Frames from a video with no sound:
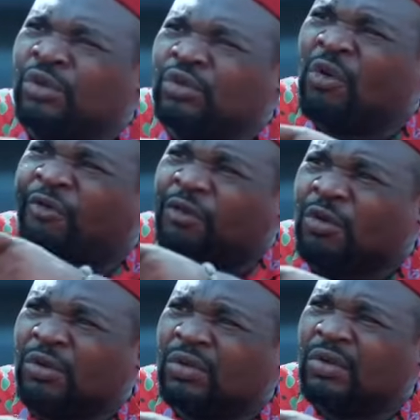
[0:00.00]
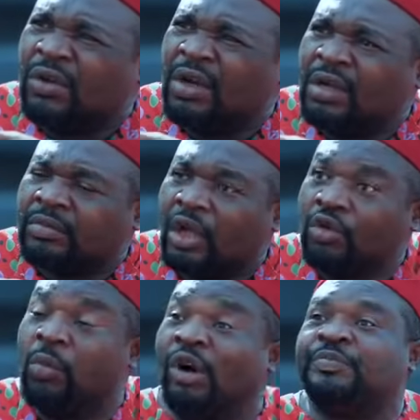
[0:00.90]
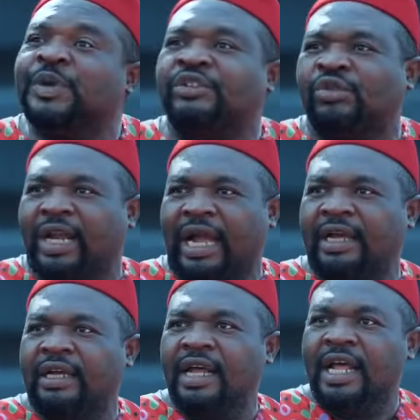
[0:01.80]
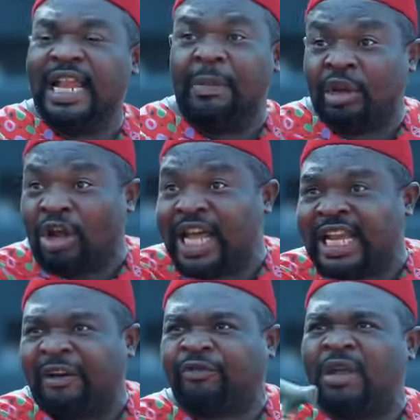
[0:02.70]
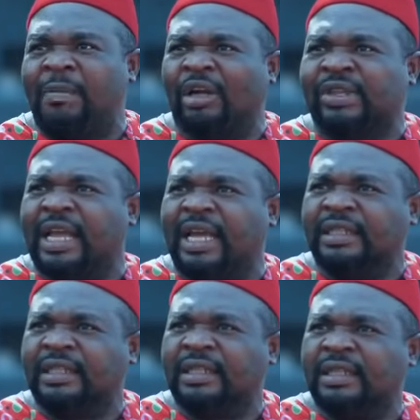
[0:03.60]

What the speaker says: you, you fool. You must be a joker. Let me not hear that from your mouth again.